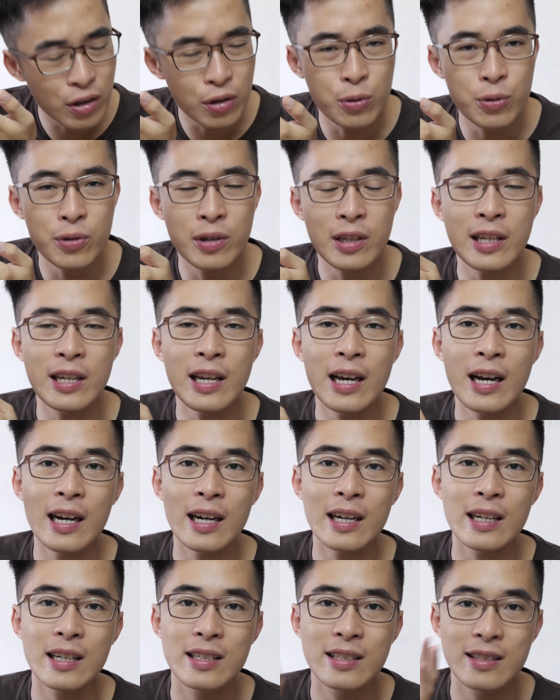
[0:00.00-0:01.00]

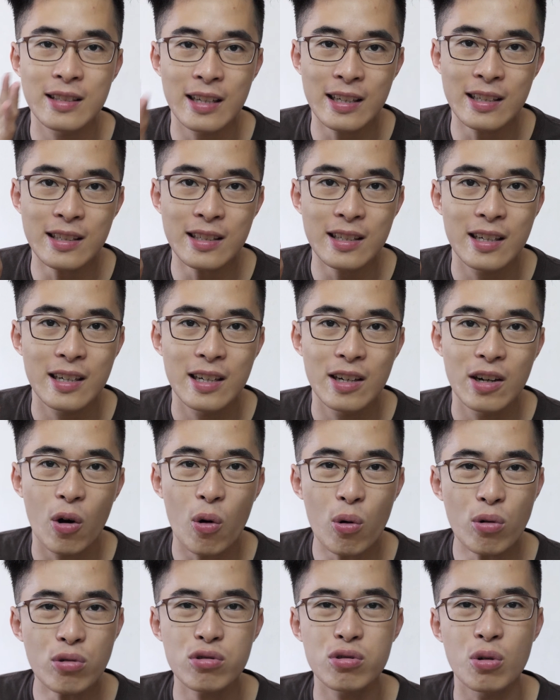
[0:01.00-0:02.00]
Gulia thing.
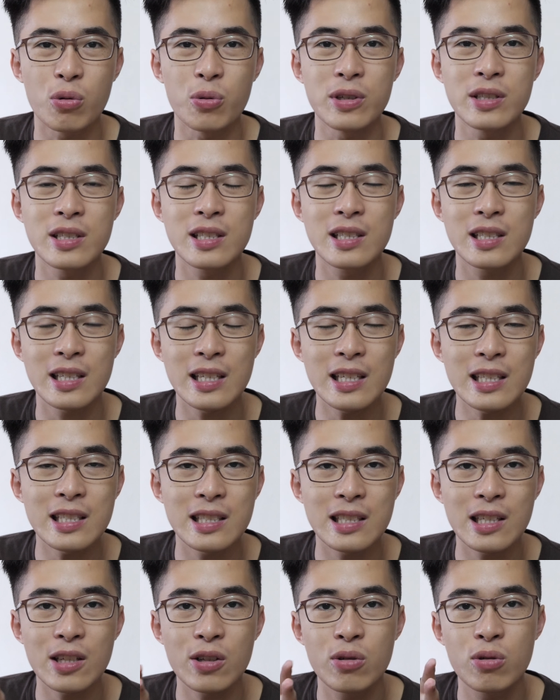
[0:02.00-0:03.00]
Also, it's
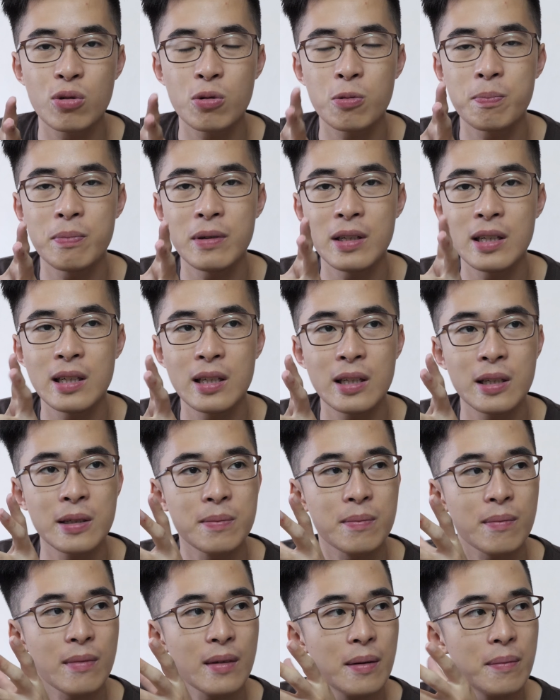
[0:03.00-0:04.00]
easy to be
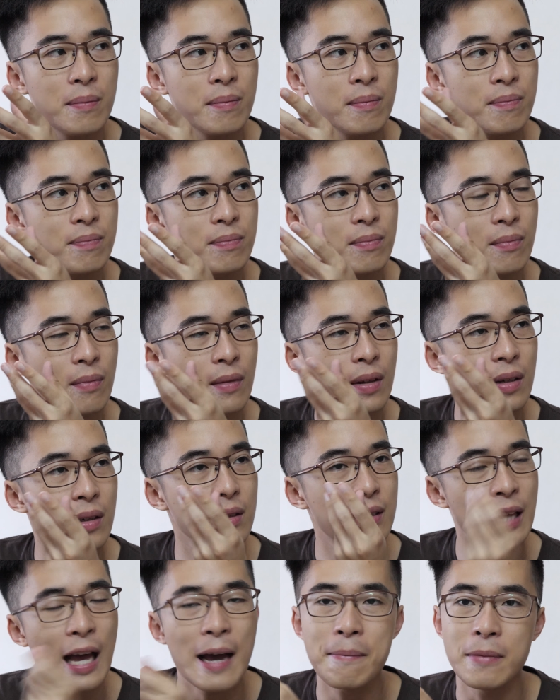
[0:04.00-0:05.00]

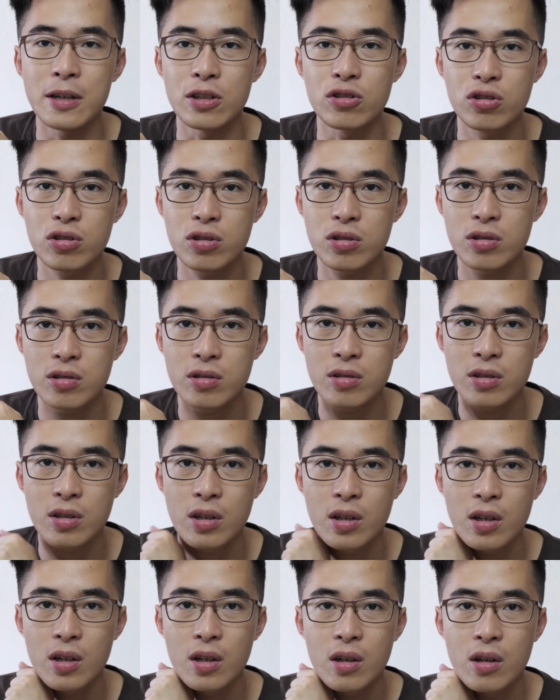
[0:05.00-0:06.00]
damaged.
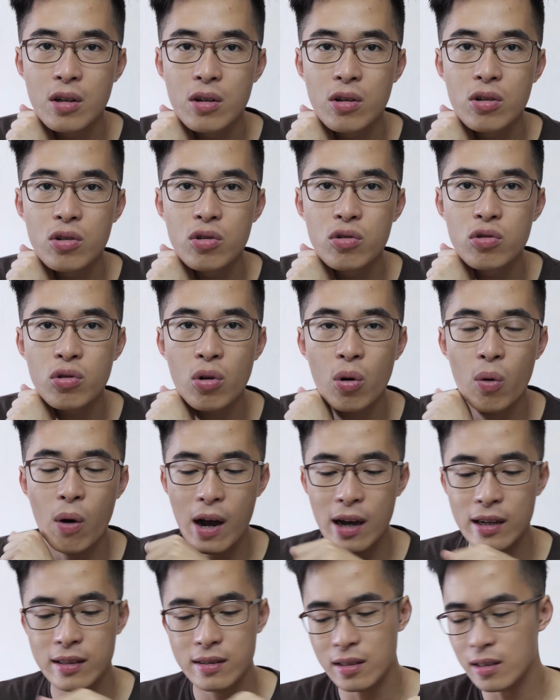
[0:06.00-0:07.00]
So
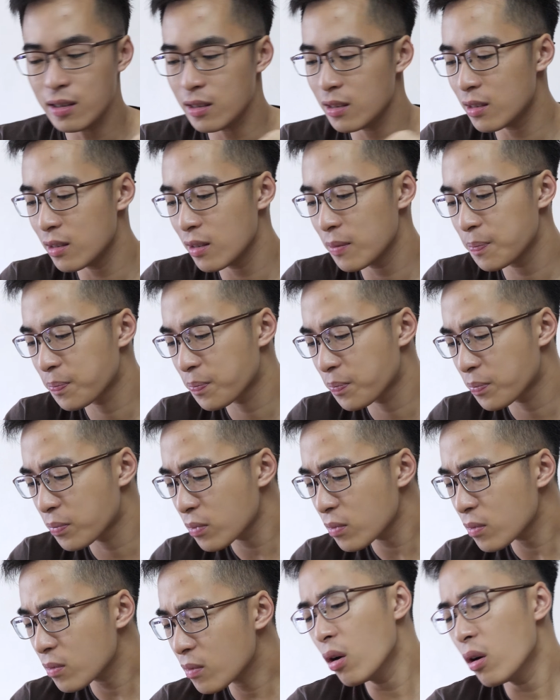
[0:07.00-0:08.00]
I think
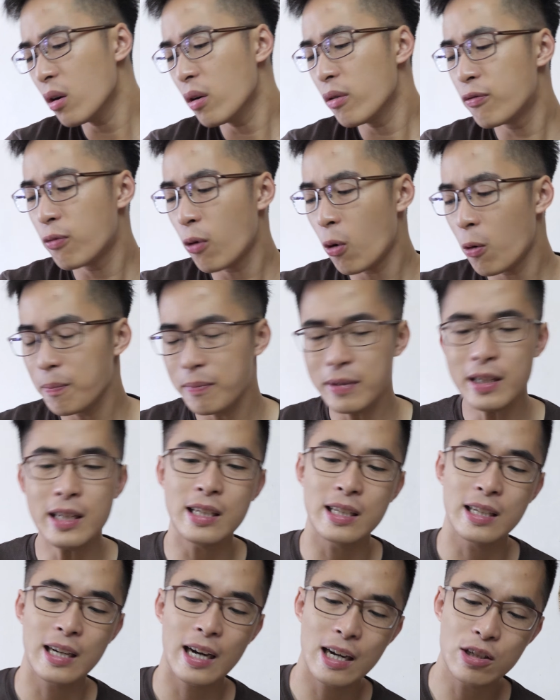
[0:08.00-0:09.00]
for
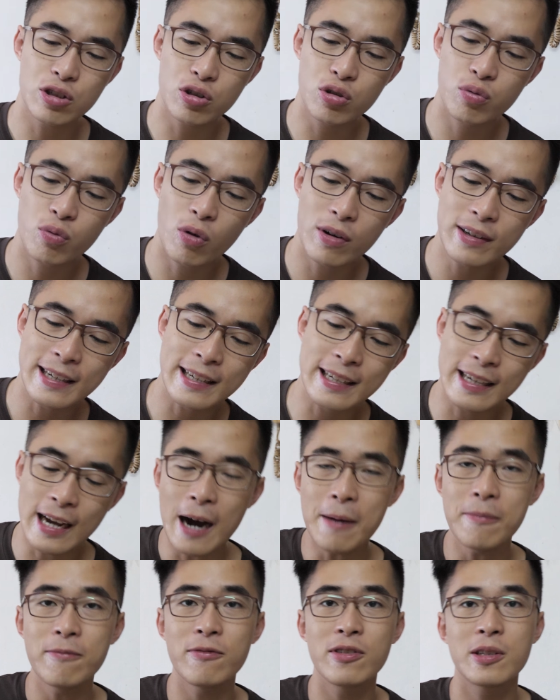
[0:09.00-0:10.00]
me, I just want a
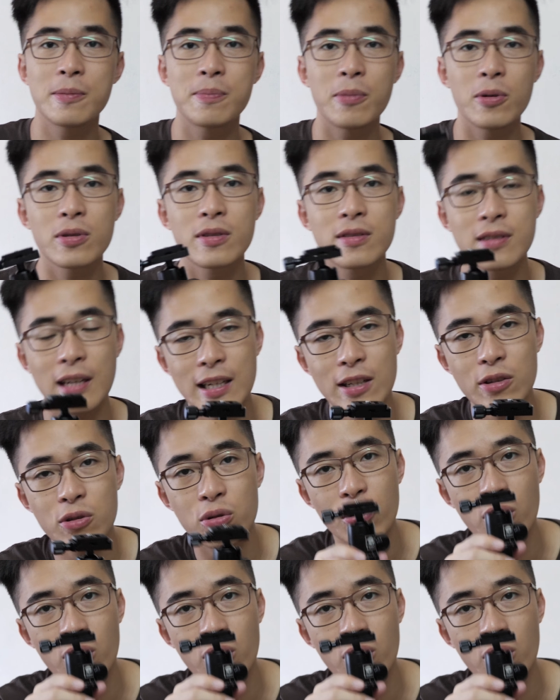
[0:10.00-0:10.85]
comfortable thing to